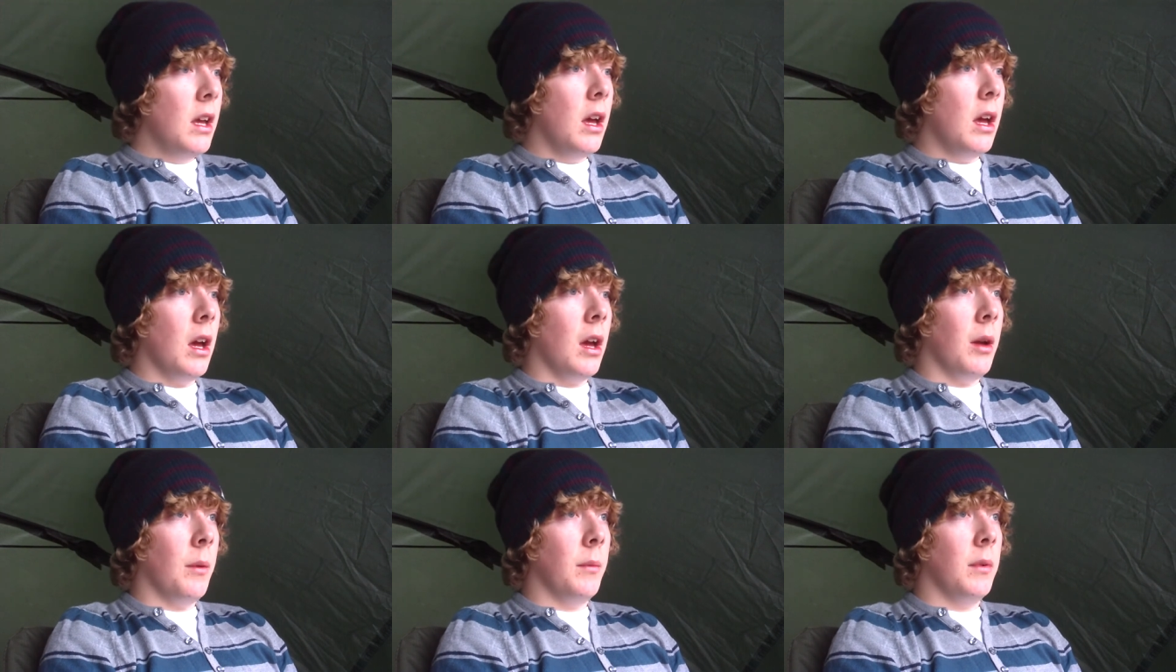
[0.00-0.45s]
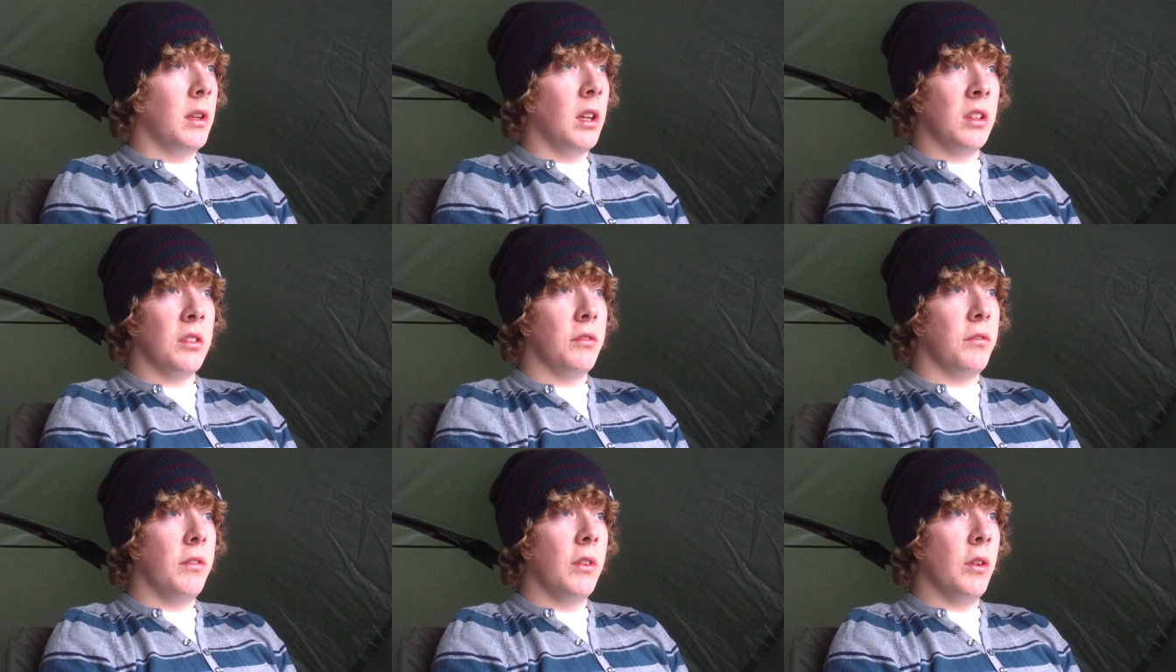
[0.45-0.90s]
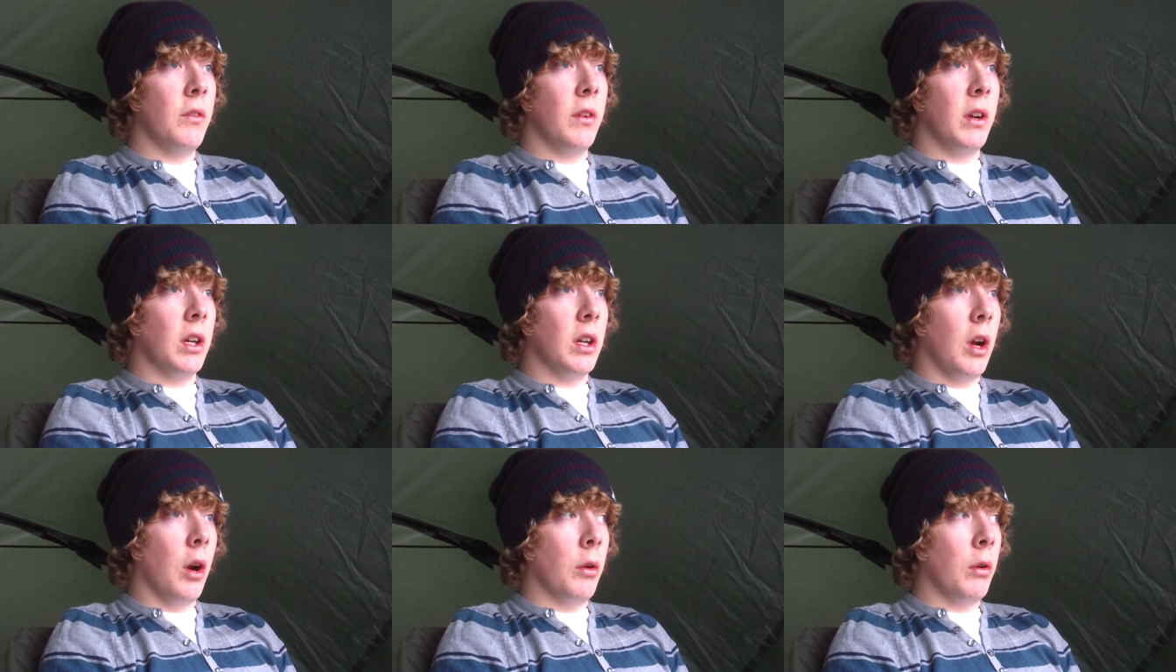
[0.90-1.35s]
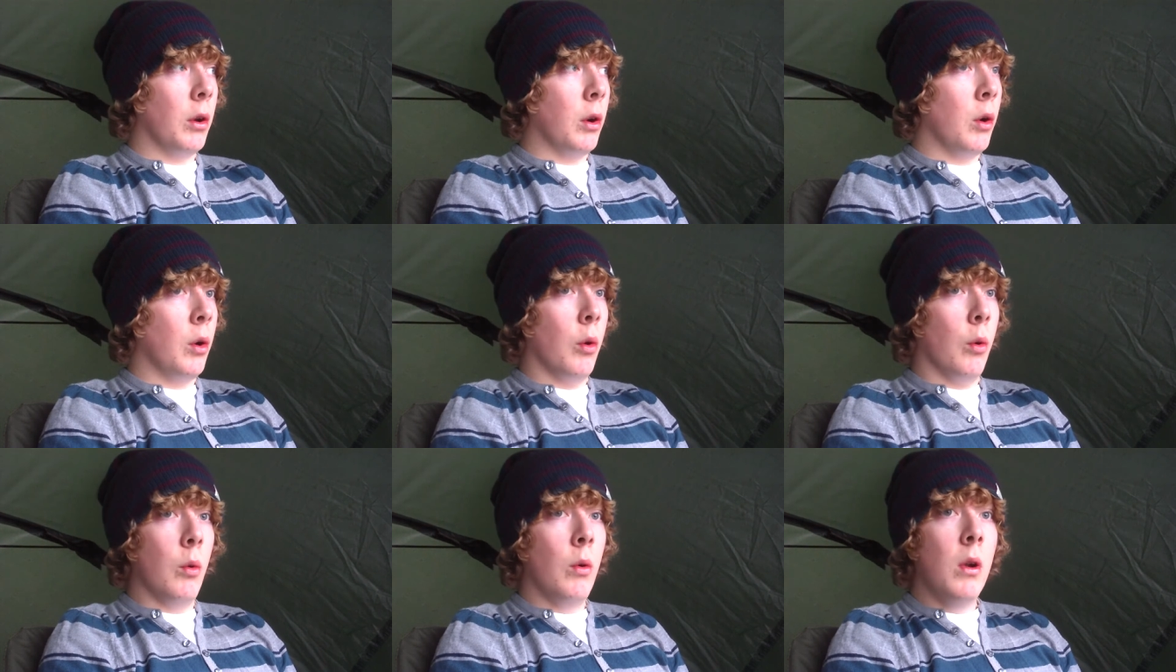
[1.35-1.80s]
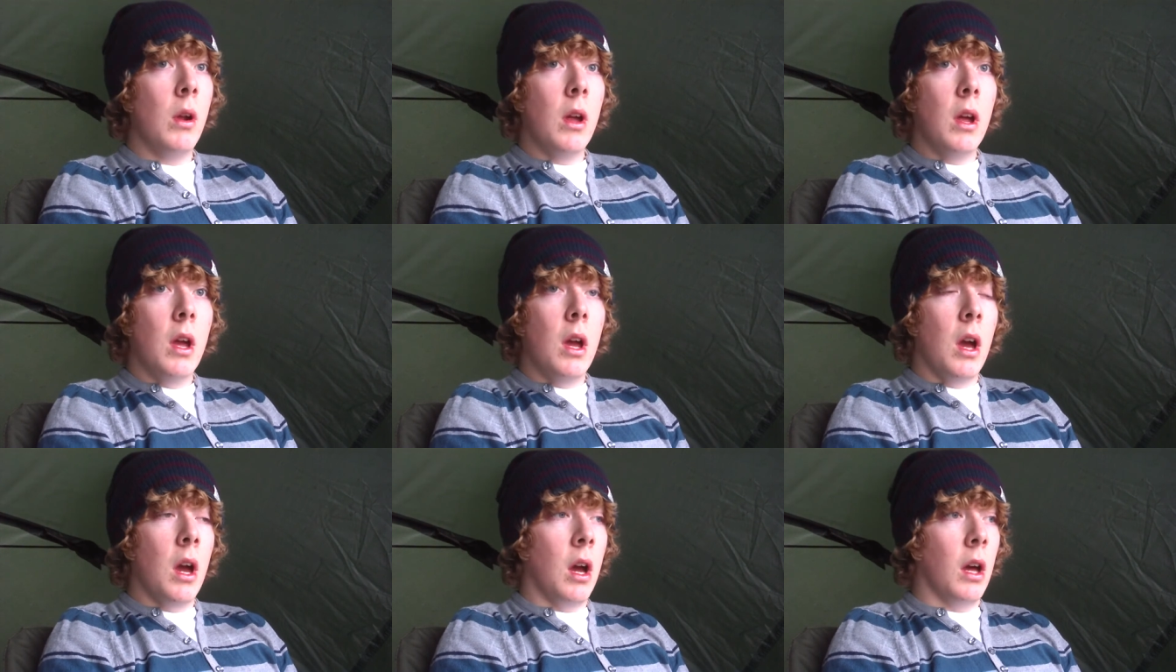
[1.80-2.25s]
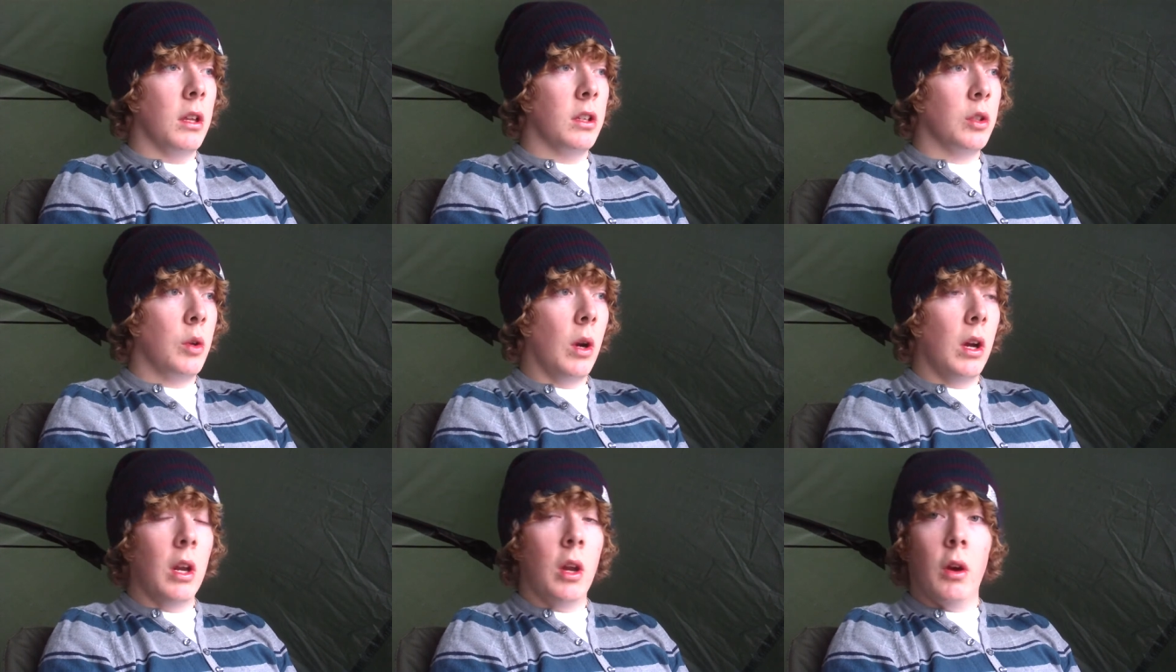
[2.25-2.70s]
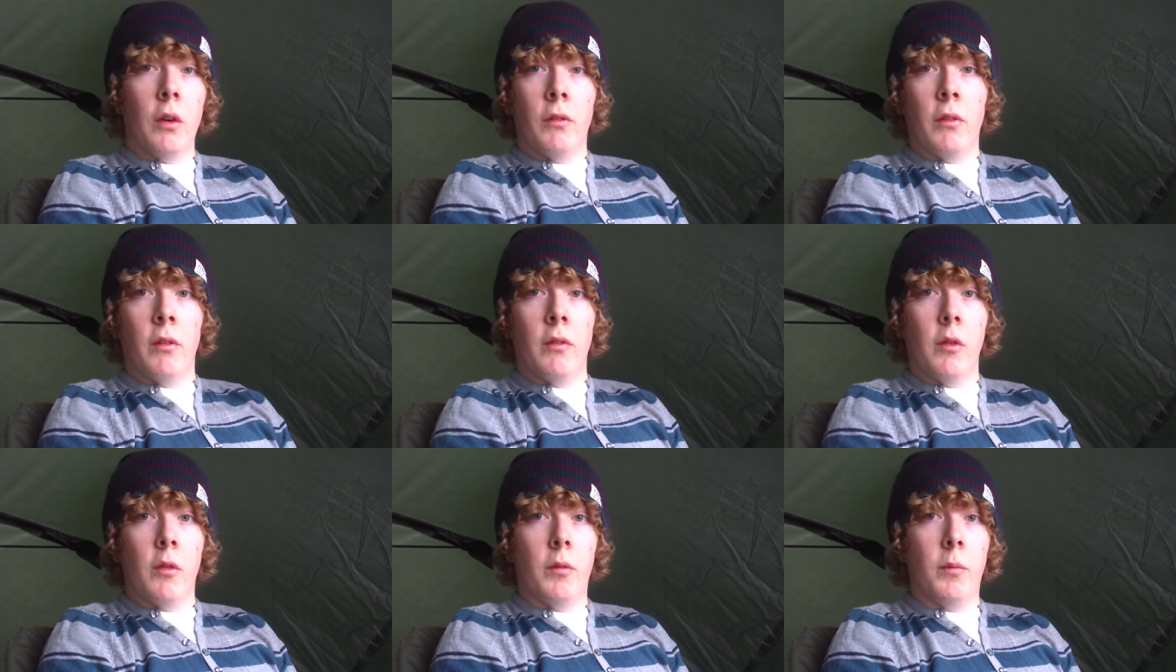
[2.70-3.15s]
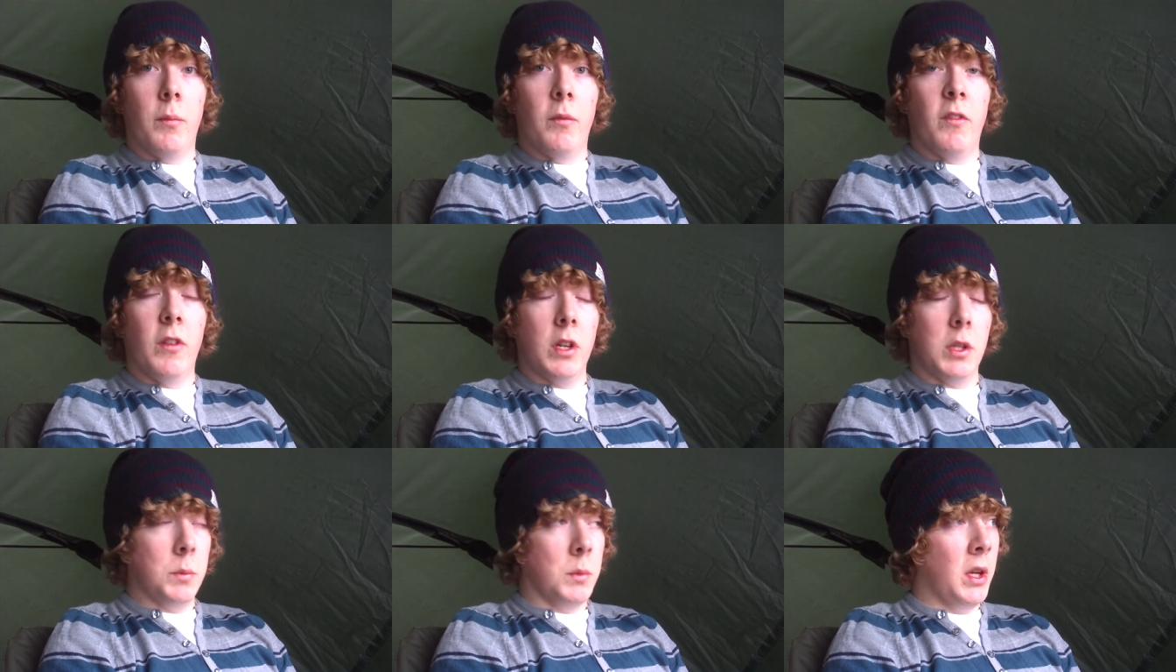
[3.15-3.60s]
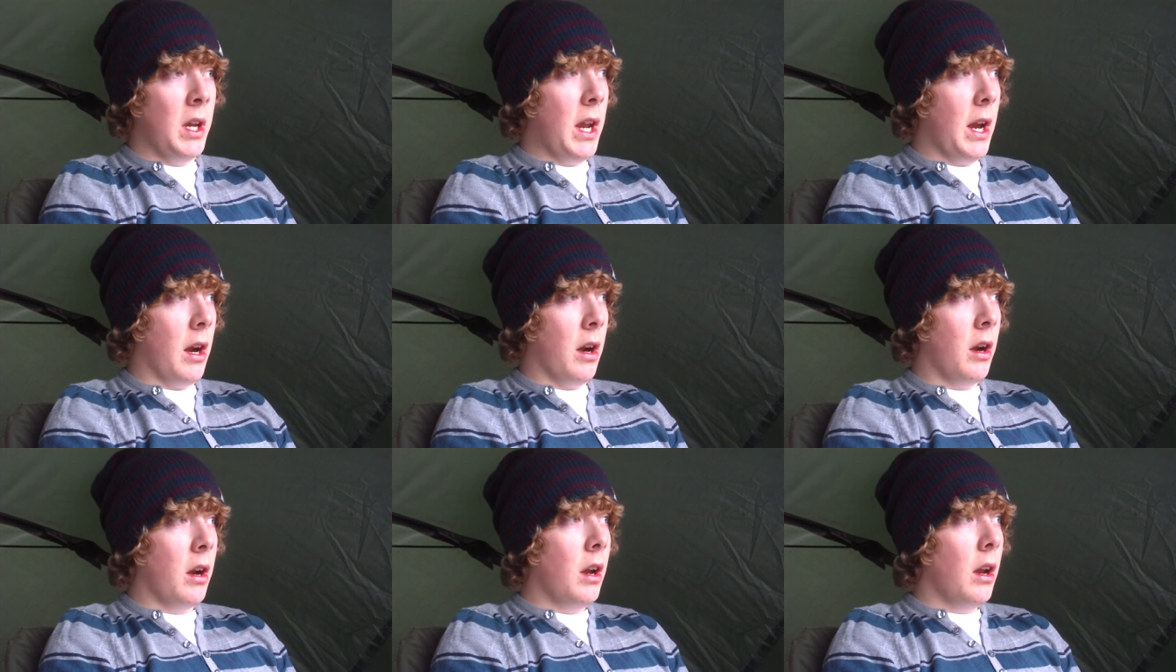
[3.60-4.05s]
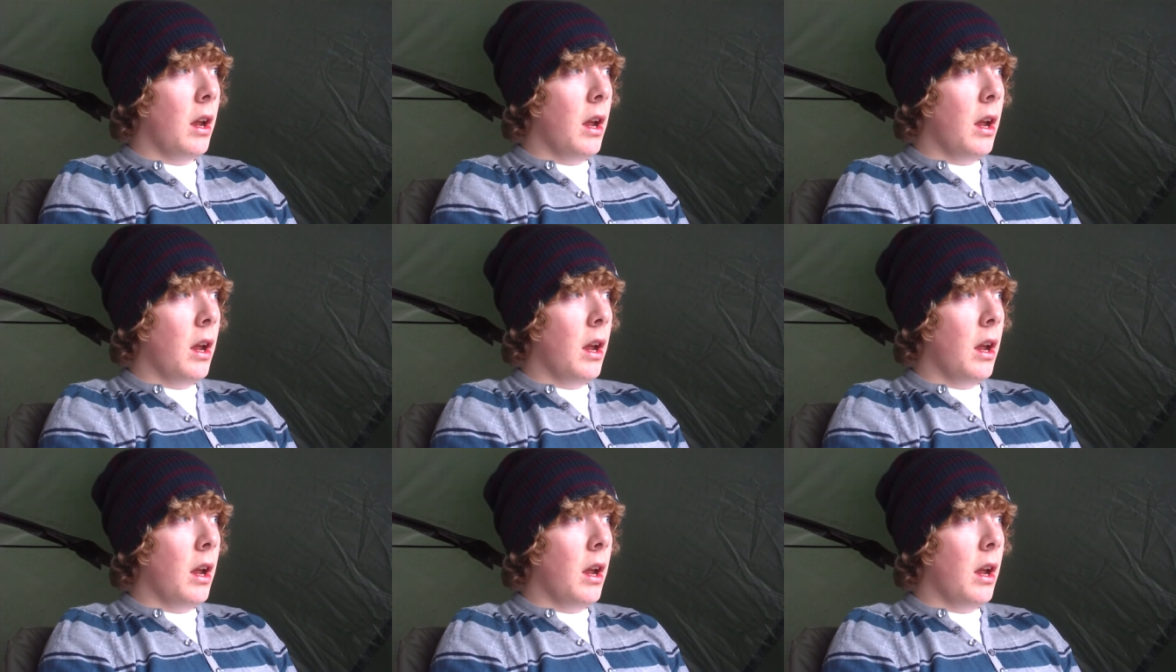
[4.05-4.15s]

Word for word: Um, it doesn't feel very cold at all. Uh, there's quite a lot of other fishermen here.